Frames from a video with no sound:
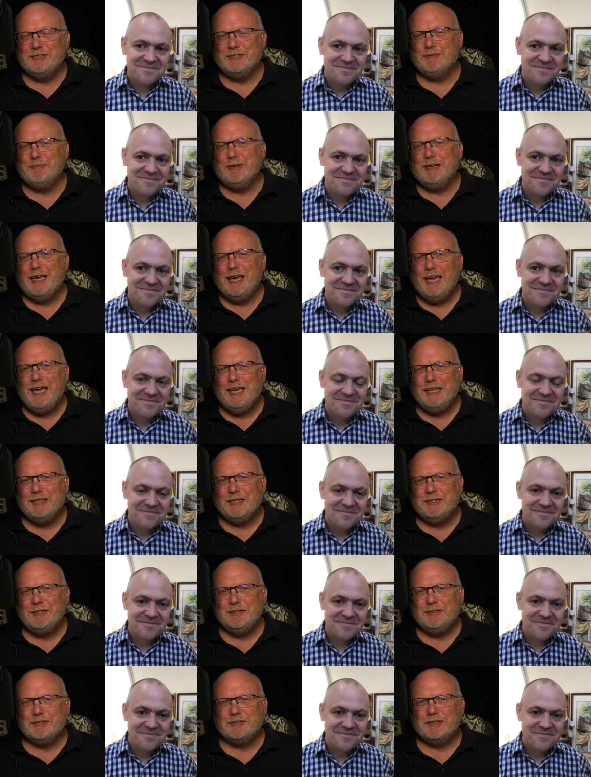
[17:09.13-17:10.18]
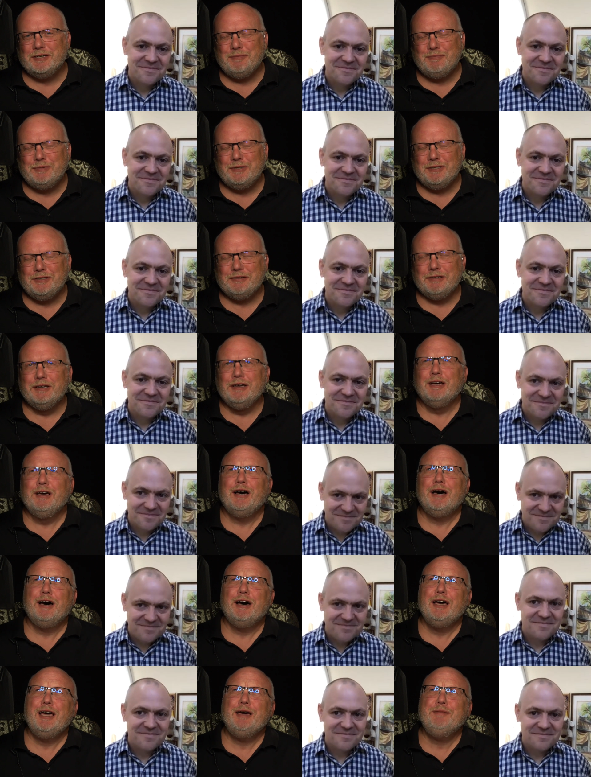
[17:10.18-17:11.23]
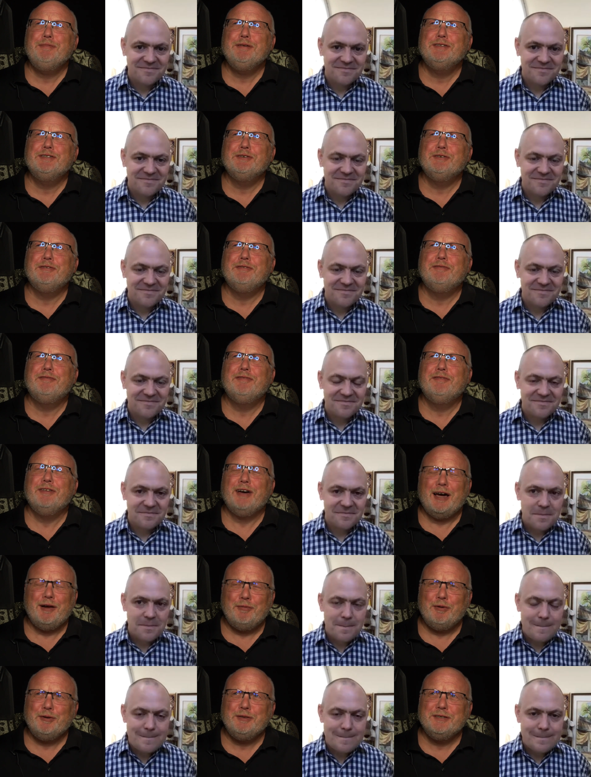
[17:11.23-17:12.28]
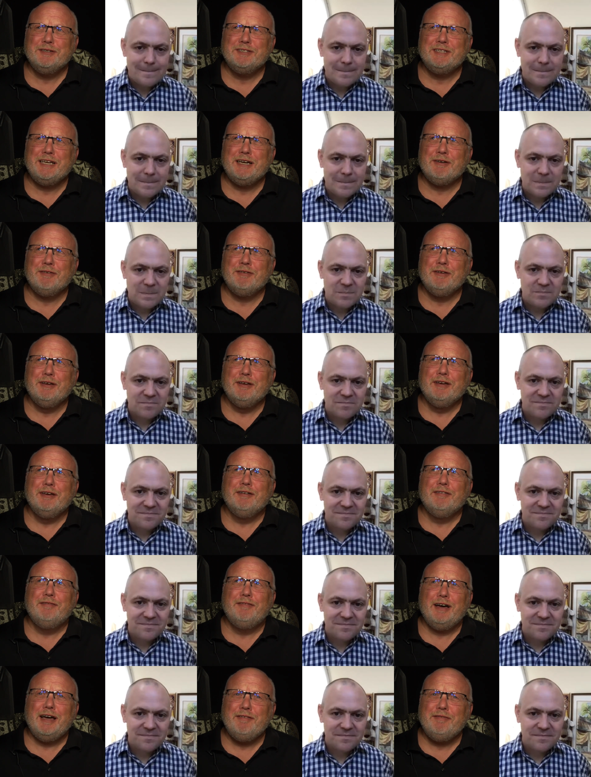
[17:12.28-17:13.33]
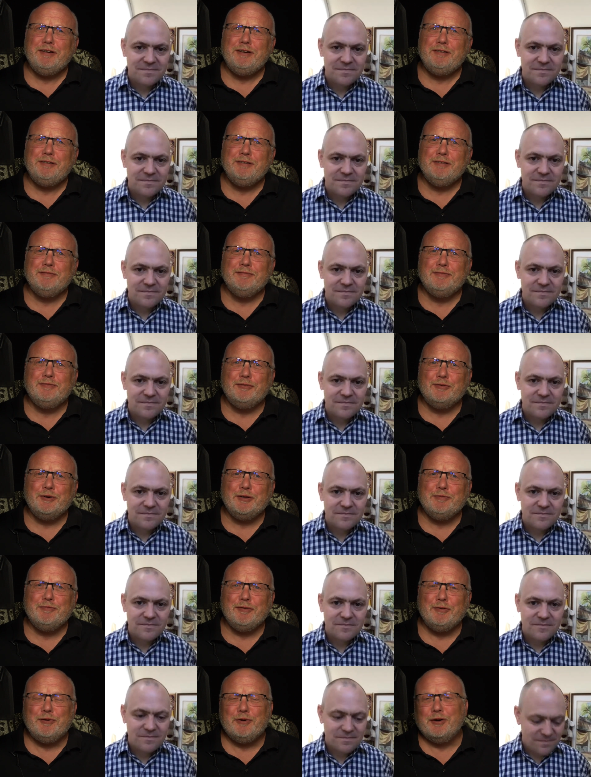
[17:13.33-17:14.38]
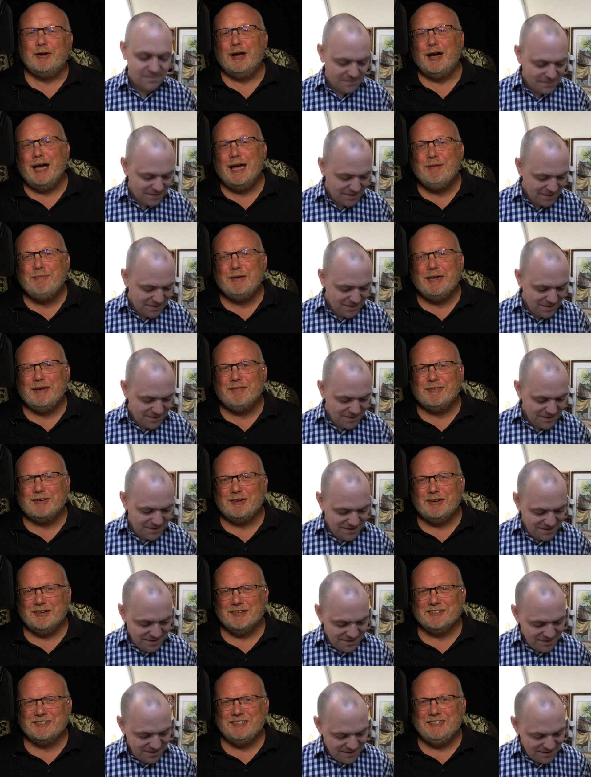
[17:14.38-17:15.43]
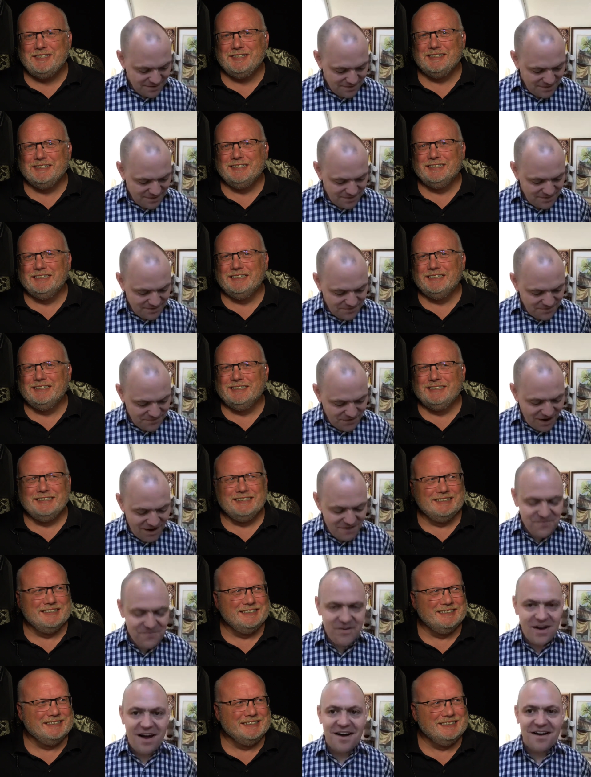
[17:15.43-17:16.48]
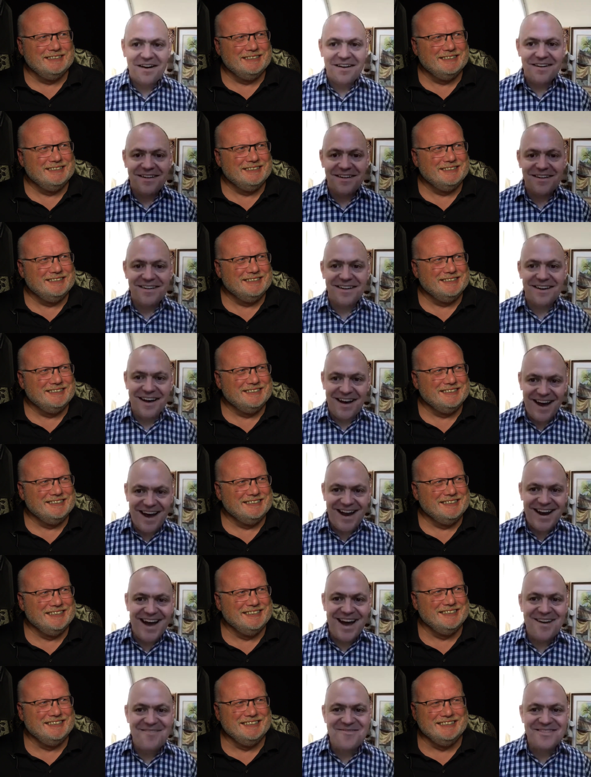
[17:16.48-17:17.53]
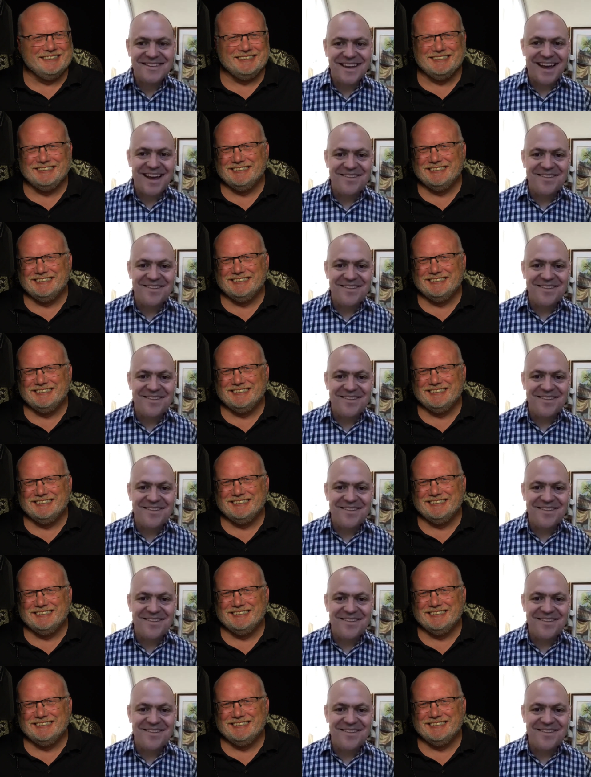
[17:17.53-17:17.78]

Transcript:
Speaker 1: has been Anglican Scripted, episode, f- I wrote this down, 544. I'm Kevin
Speaker 2: Kallsen. And I'm David Holmes.